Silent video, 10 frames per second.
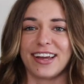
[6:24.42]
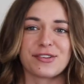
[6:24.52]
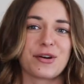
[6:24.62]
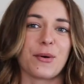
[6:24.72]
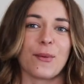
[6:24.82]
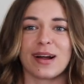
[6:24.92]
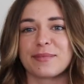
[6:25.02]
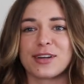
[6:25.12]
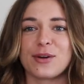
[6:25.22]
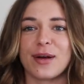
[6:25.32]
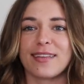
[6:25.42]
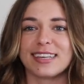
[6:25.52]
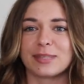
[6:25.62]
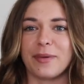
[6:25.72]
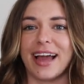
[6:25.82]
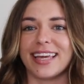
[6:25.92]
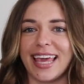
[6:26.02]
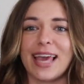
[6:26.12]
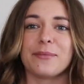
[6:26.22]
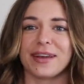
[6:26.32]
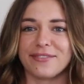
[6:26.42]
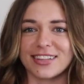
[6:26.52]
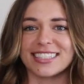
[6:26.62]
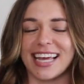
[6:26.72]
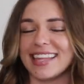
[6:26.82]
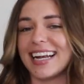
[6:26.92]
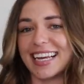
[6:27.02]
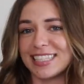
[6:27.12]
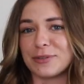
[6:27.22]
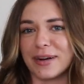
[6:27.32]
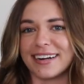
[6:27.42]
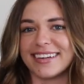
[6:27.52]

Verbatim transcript: don't know where I'm going to wear this, but I can't wait for the day that I get to wear